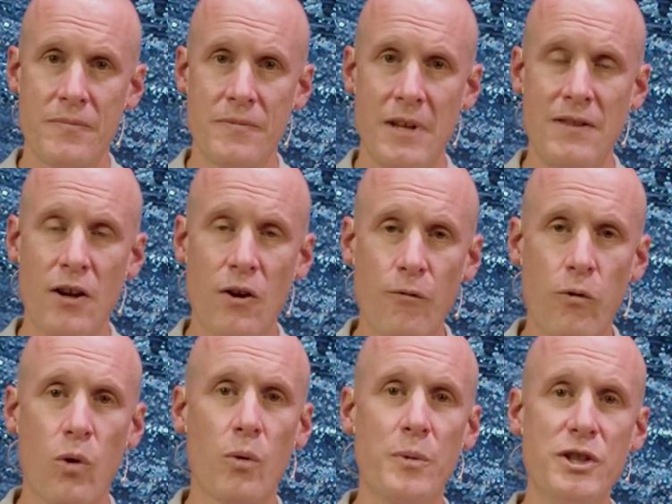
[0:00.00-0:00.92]
And
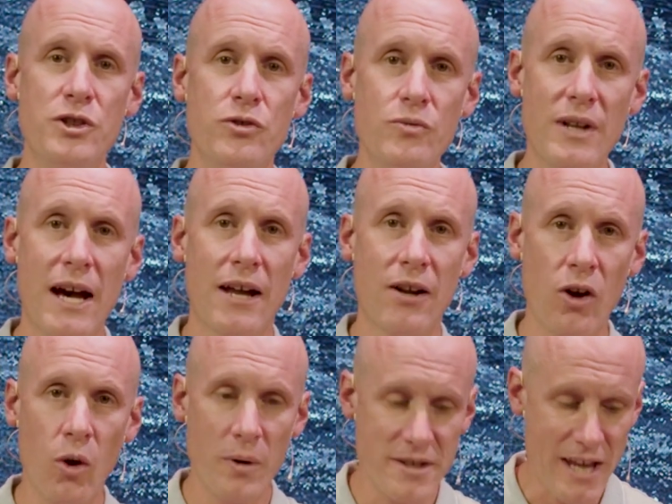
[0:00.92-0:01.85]
therefore, we do not
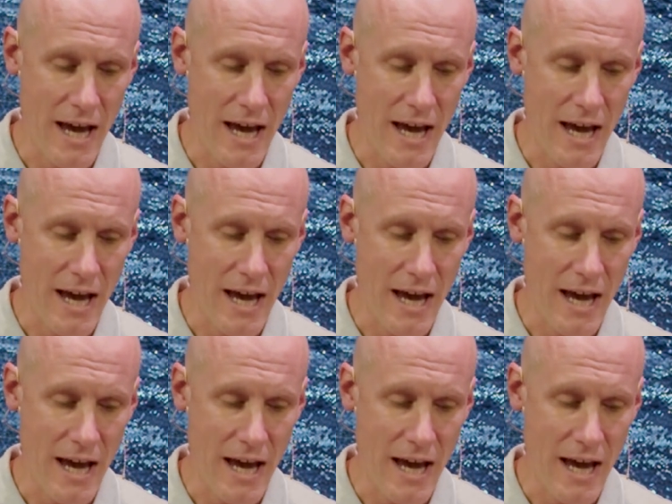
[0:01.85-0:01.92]
always